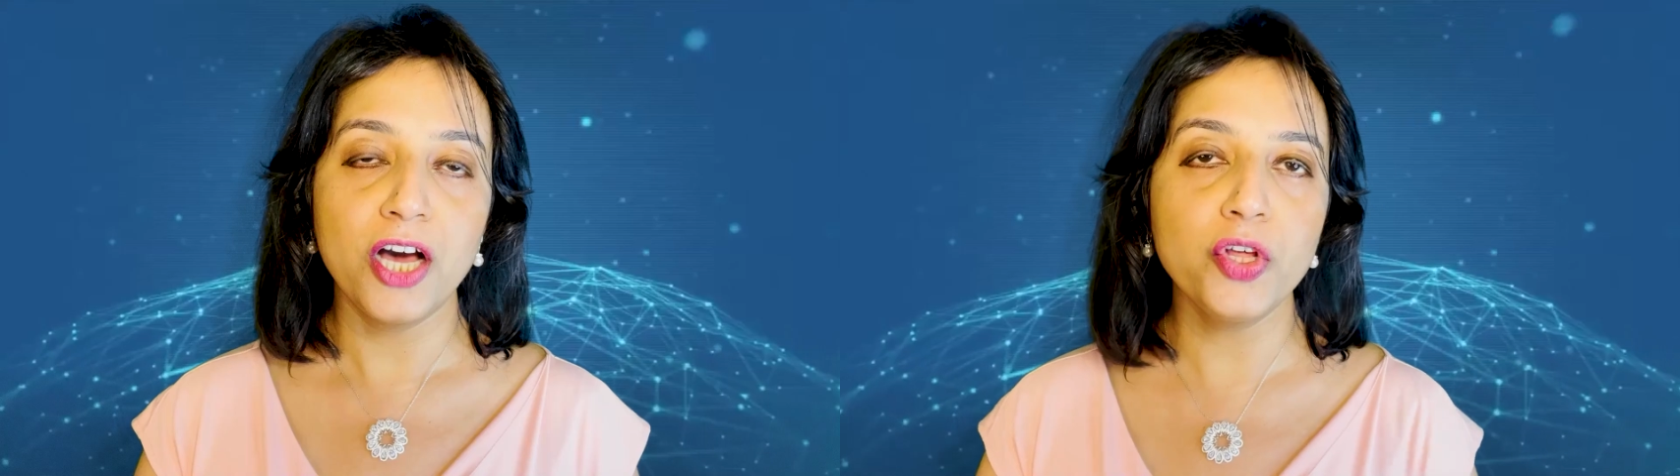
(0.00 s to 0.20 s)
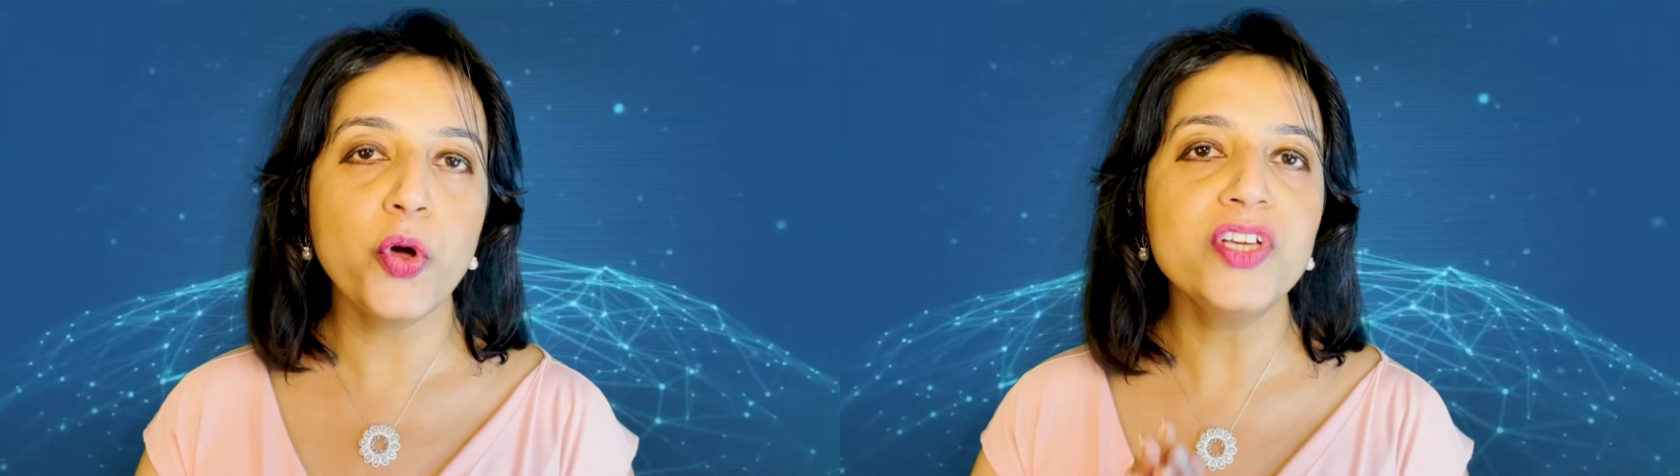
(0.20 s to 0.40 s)

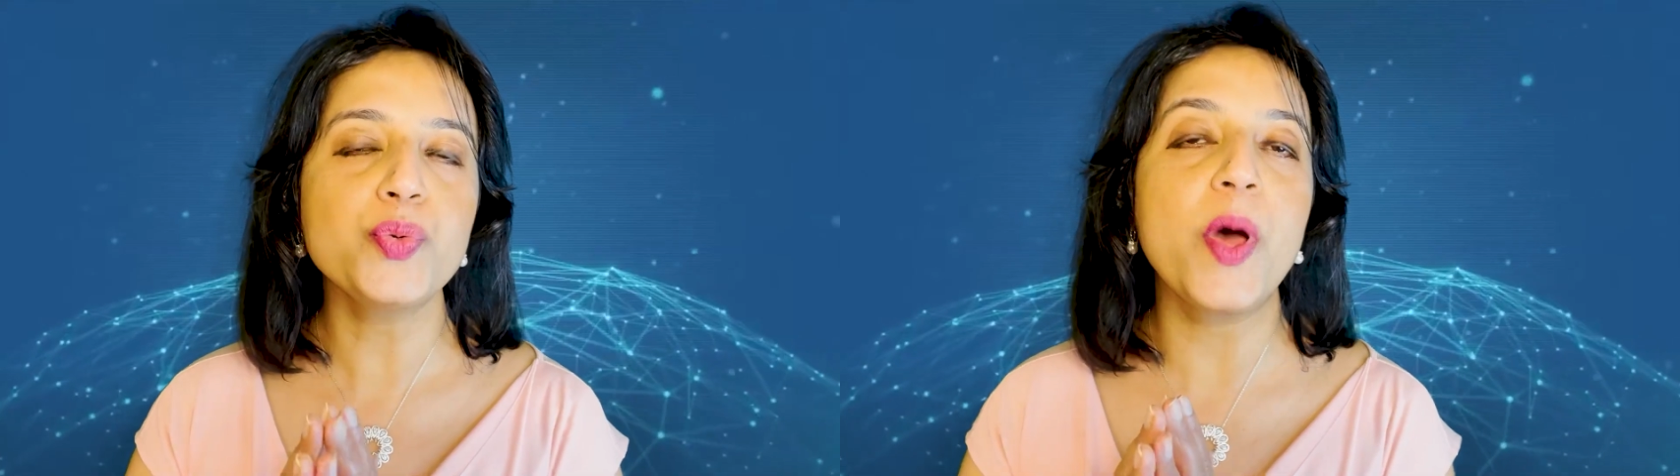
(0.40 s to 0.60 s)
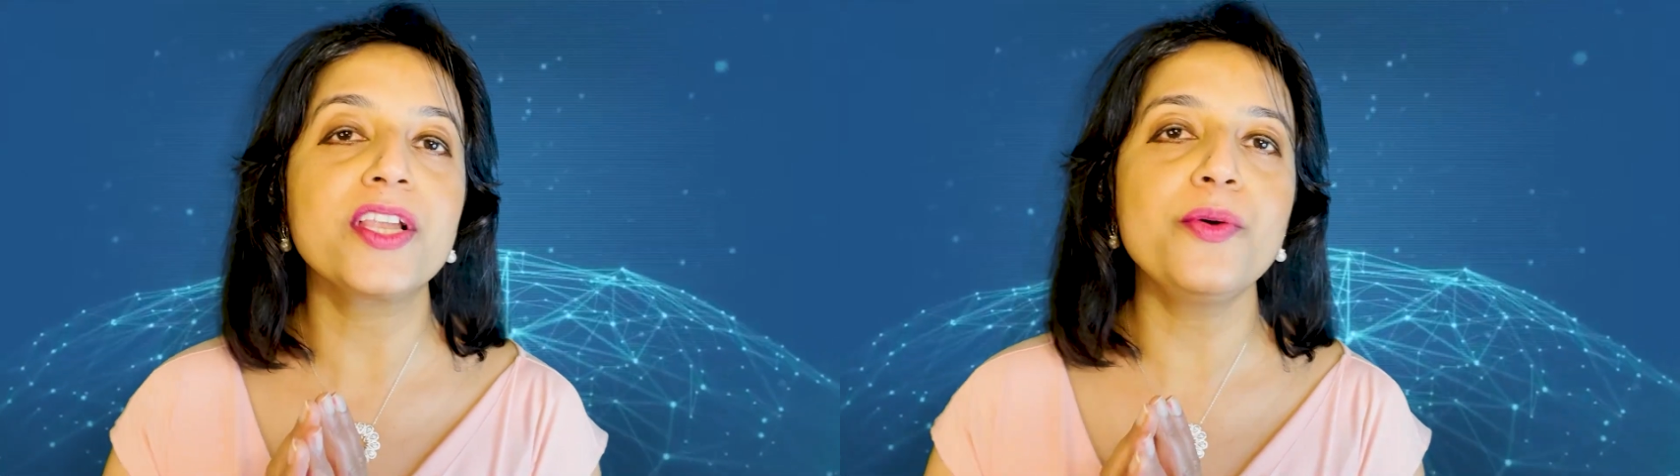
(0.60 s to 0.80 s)
Hello guys,
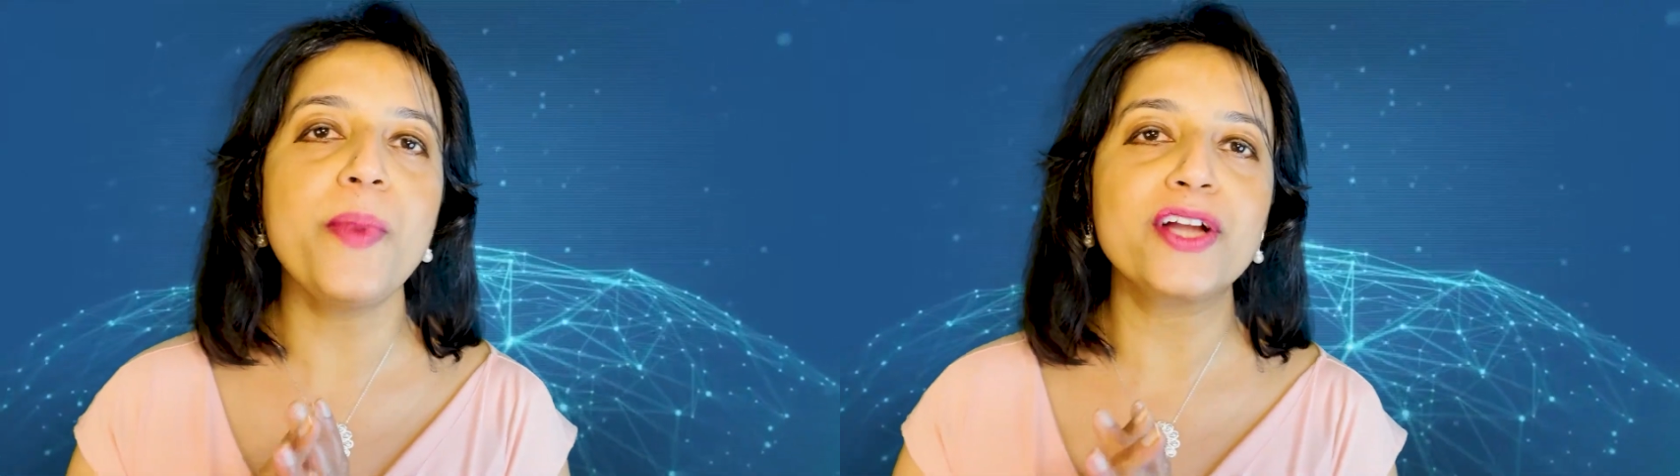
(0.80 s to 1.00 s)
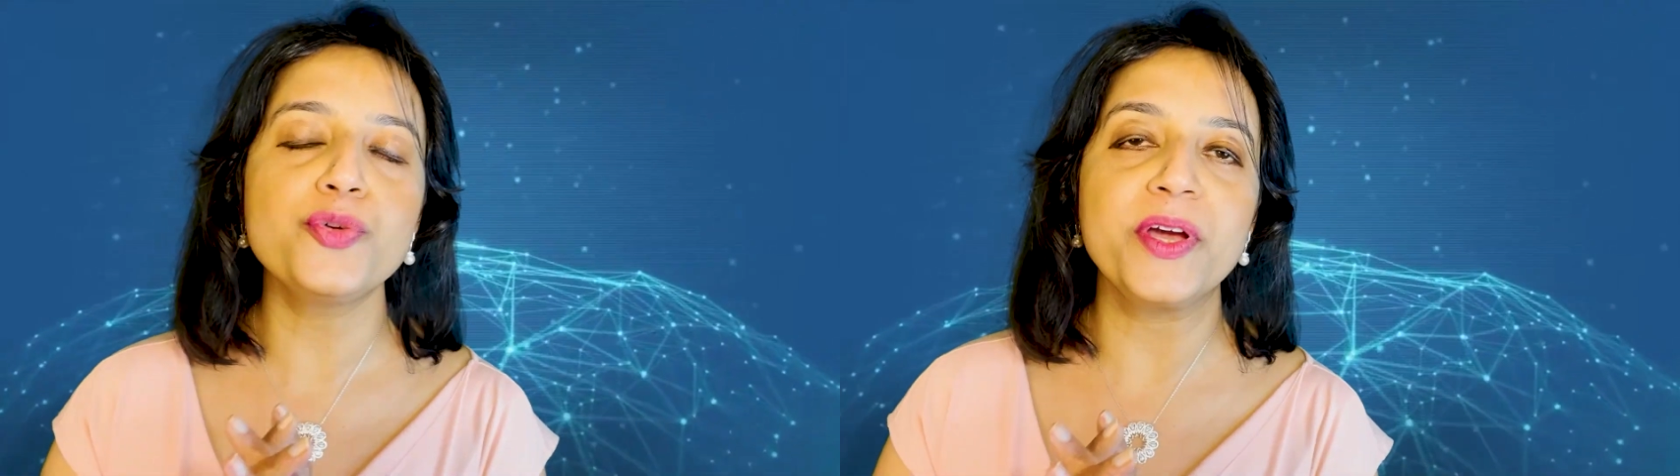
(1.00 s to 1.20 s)
welcome
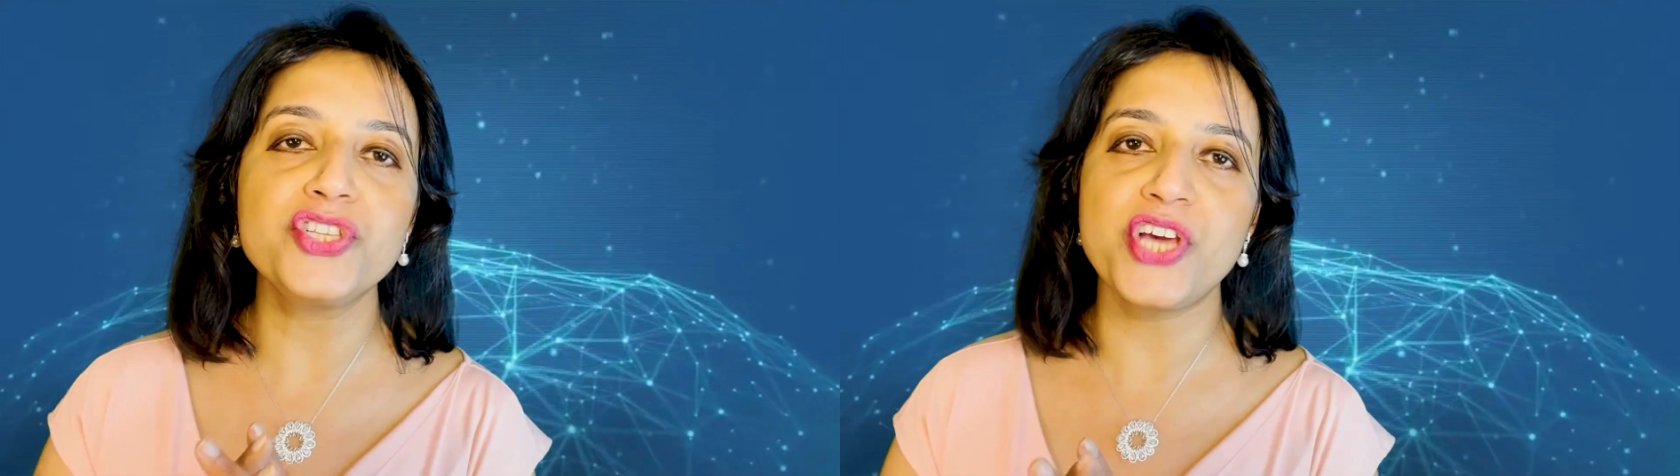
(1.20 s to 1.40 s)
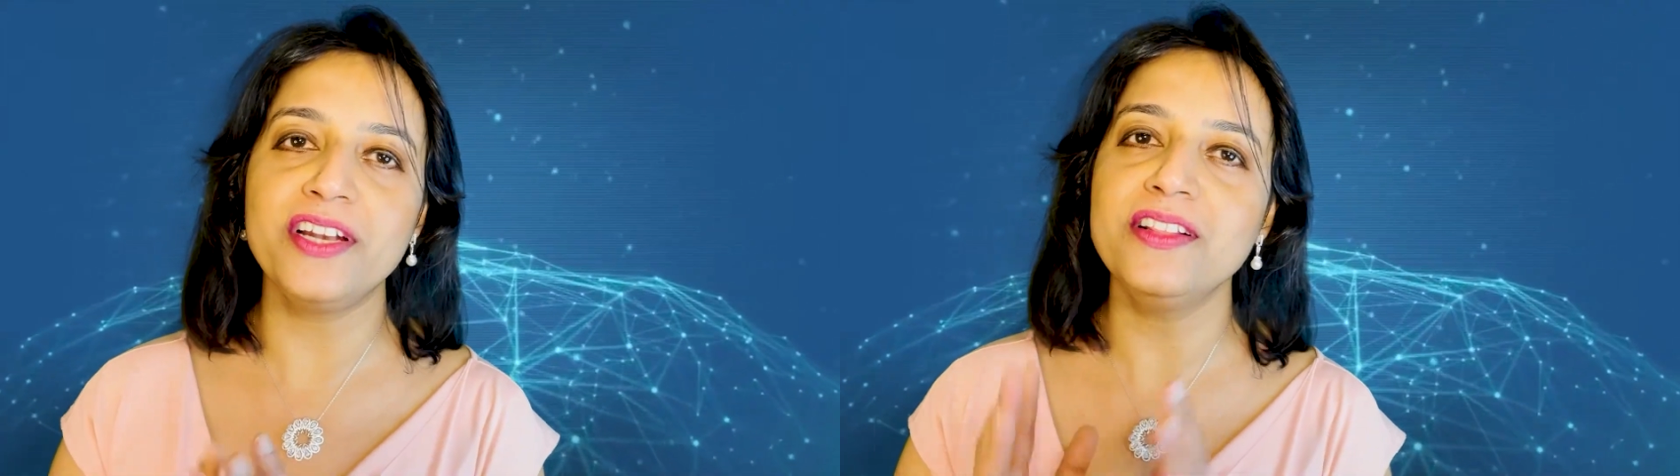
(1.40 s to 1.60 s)
back to my
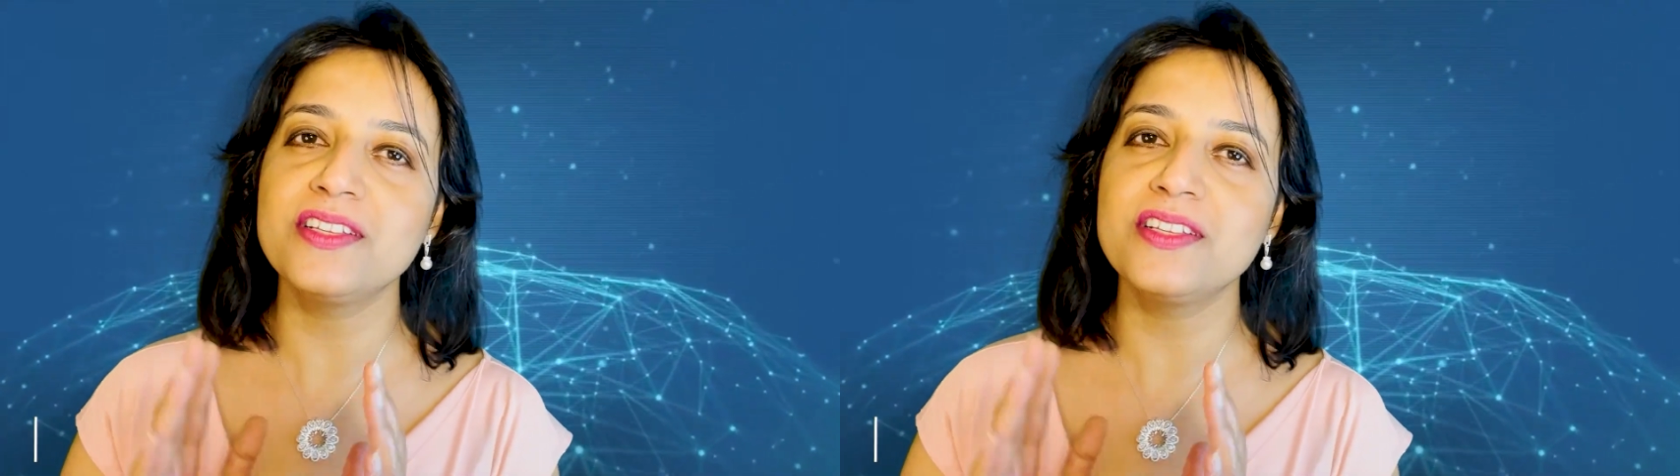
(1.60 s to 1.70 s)
channel.